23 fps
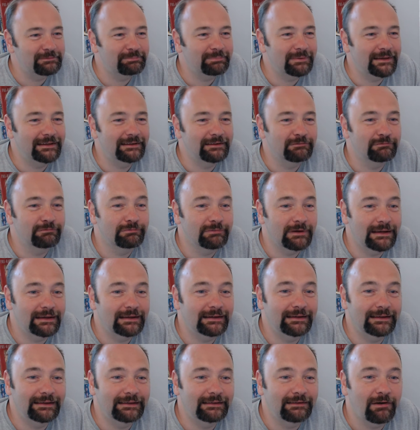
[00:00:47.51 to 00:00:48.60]
been a
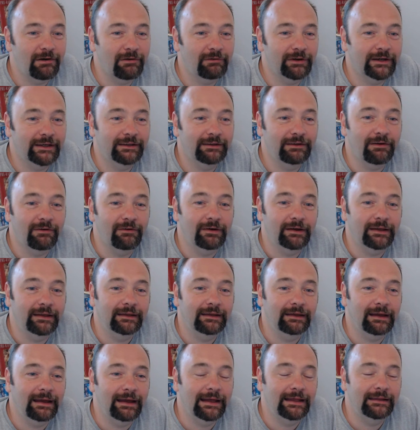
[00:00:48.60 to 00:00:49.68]
really kind guy
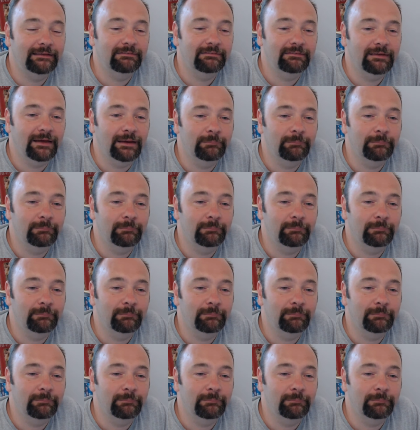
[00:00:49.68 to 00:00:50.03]
and